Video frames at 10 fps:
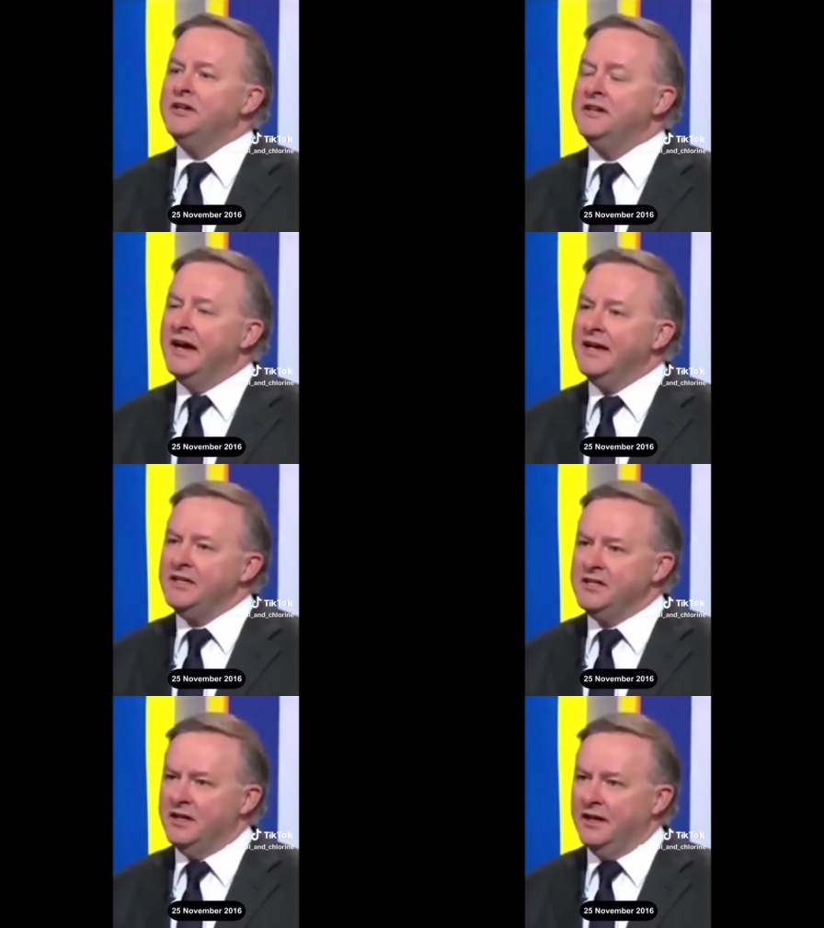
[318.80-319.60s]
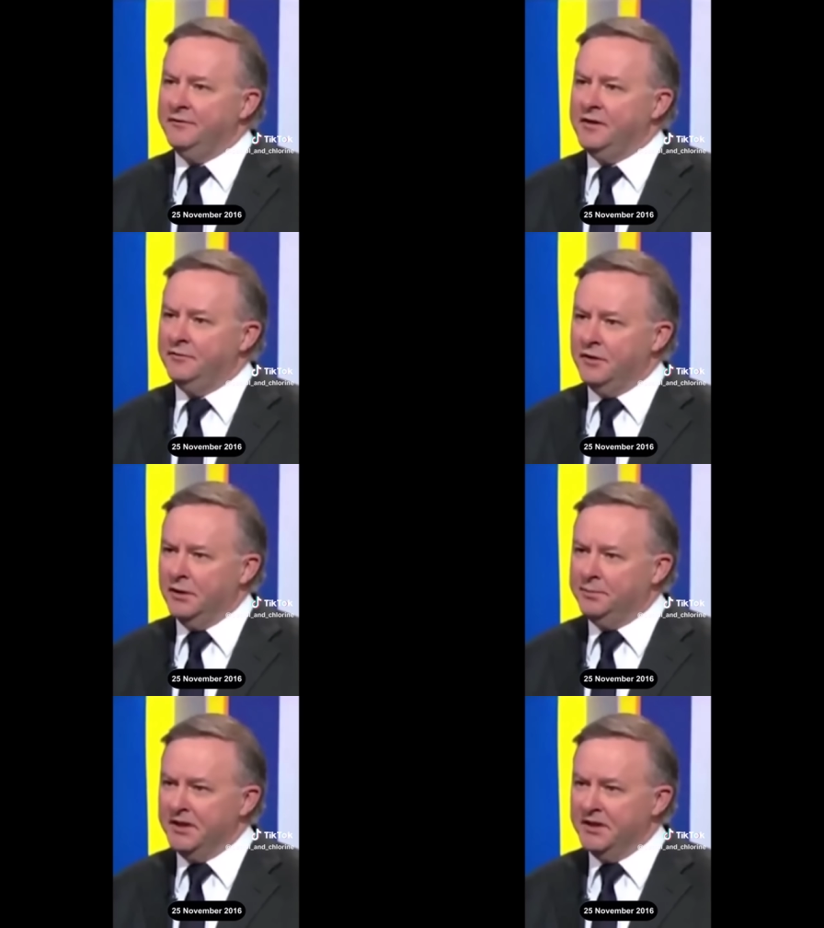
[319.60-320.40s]
in danger of
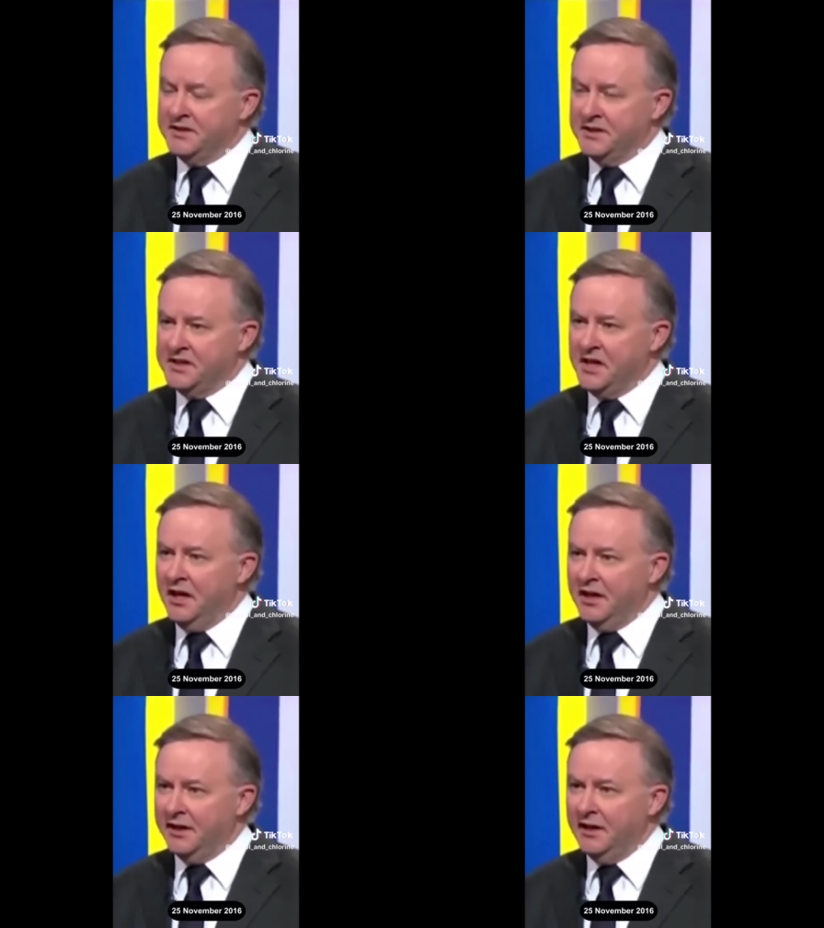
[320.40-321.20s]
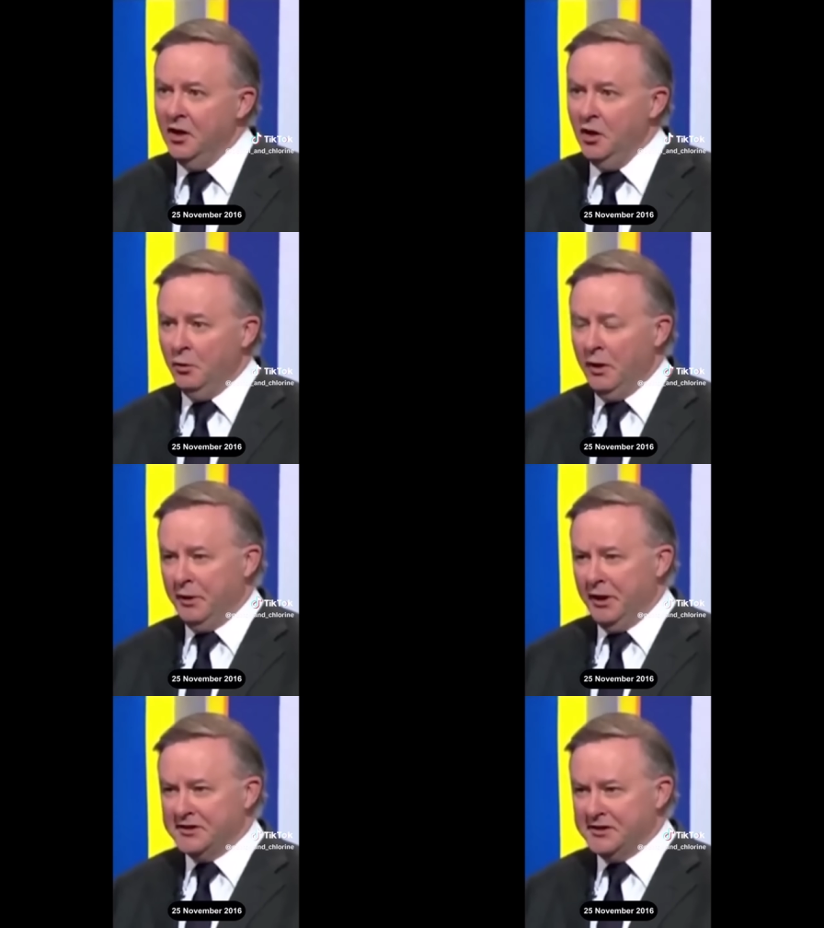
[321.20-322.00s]
developing a society
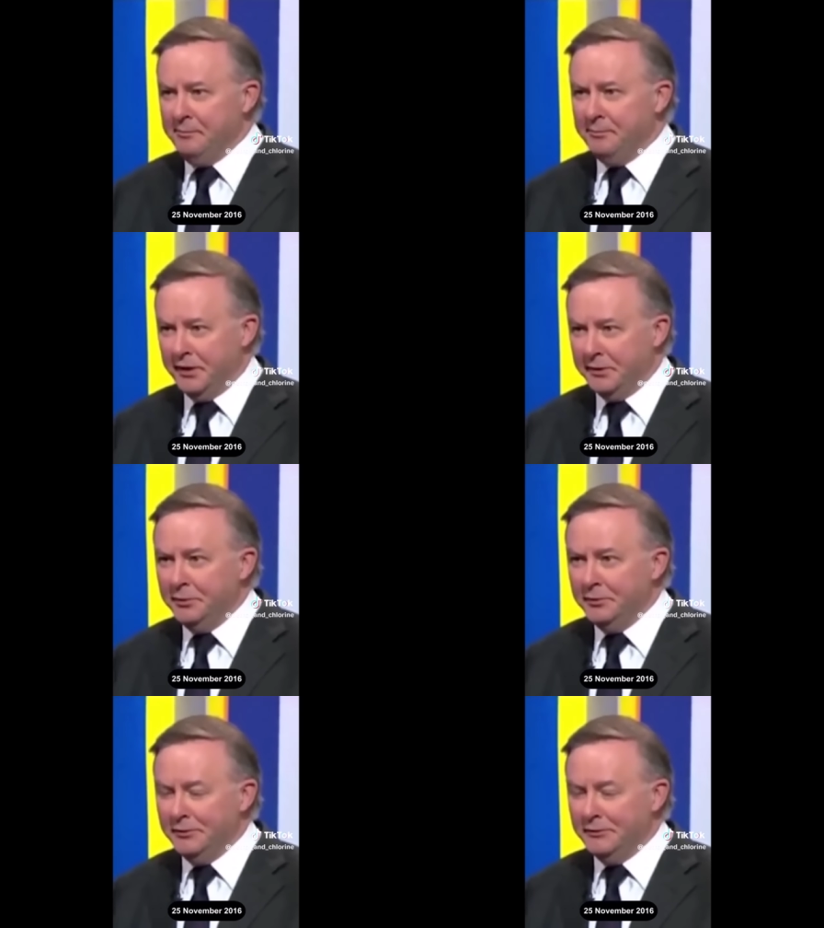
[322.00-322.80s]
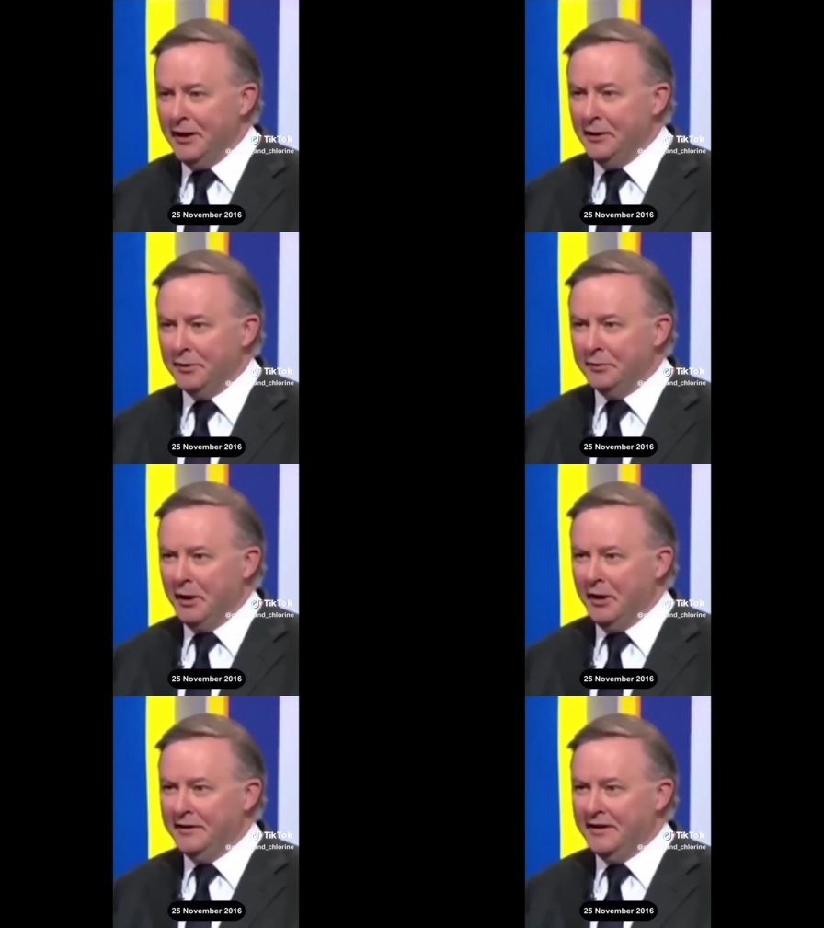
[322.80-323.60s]
whereby some people are able to
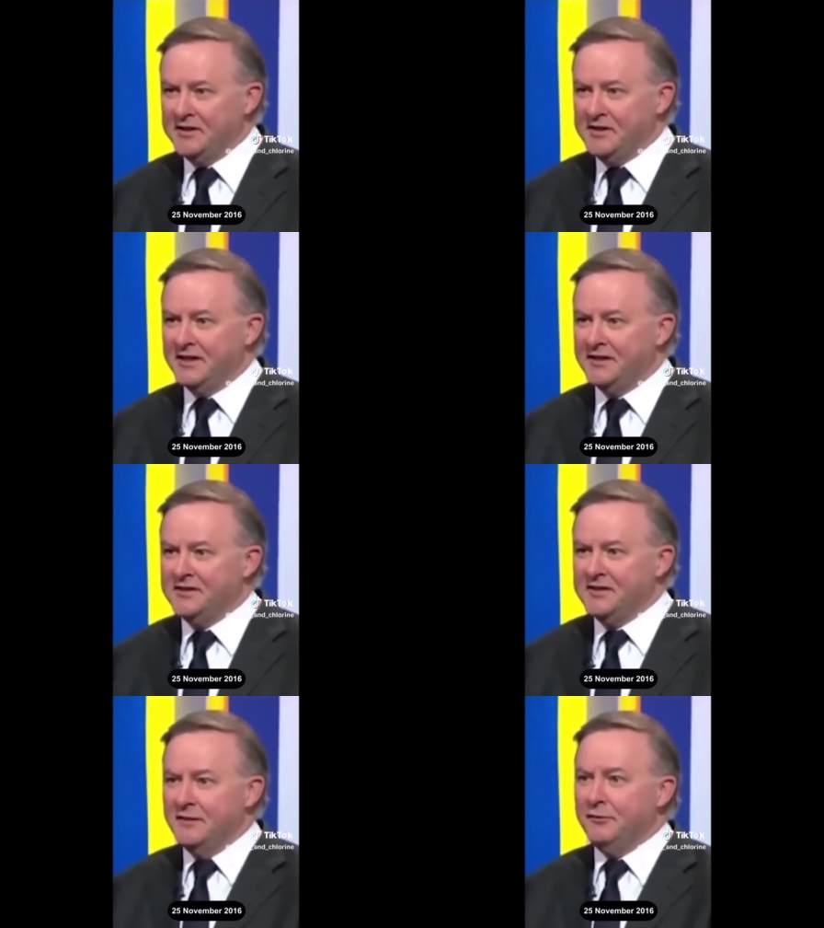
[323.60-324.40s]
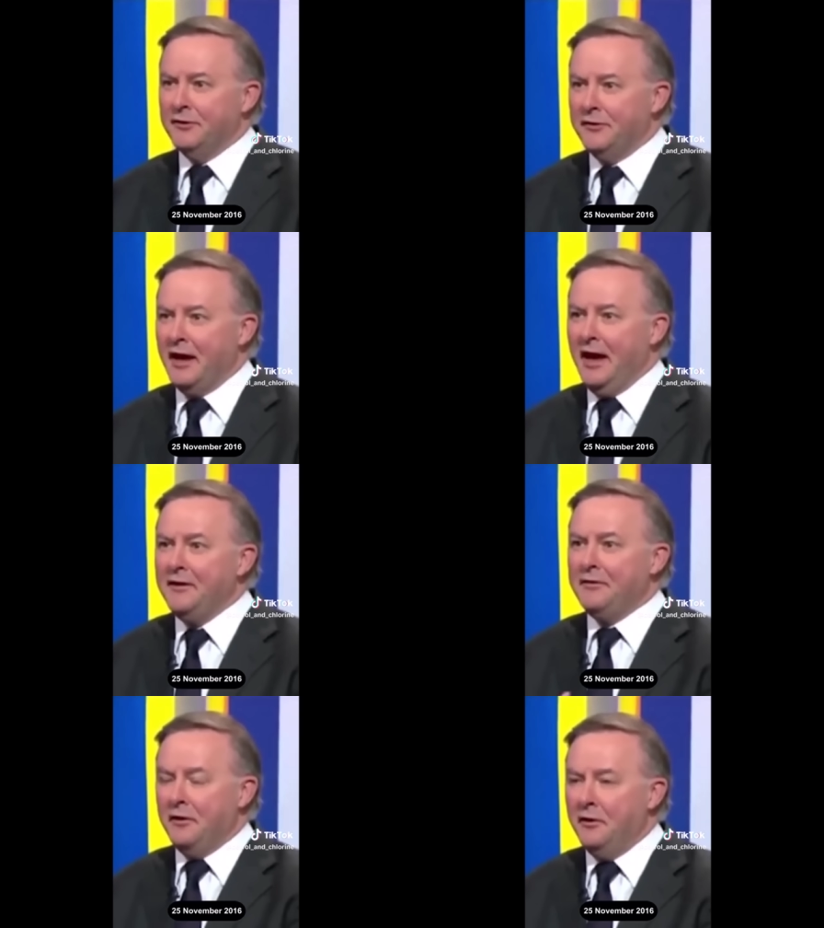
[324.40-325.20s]
buy their 6th, 7th,
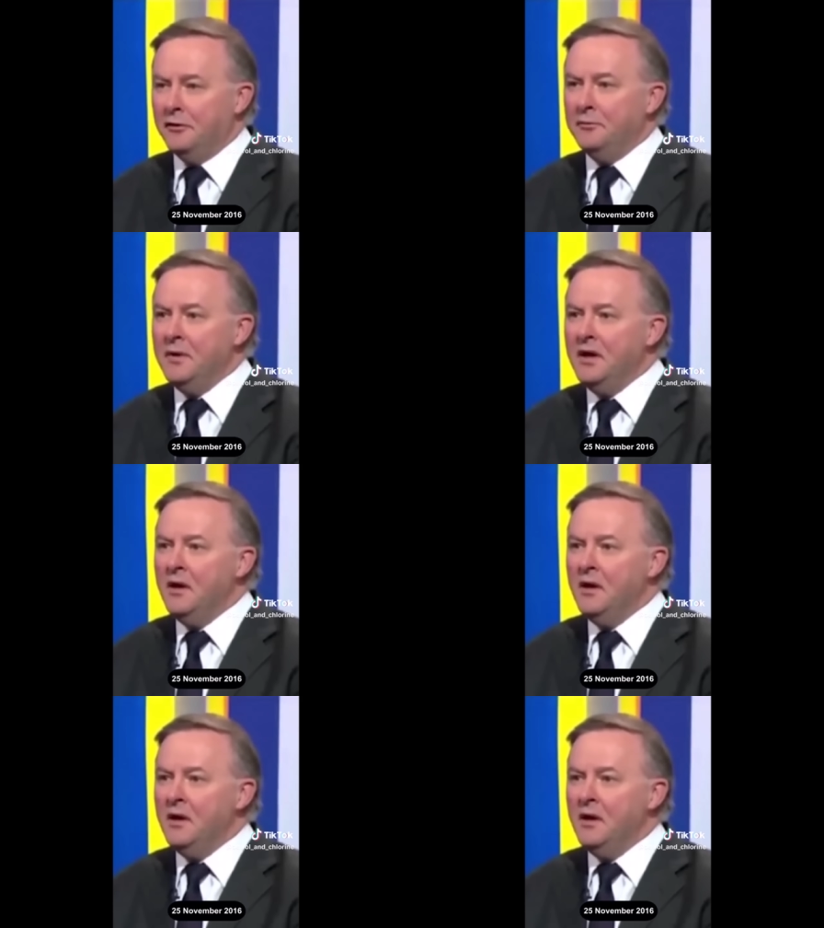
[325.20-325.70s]
8th home,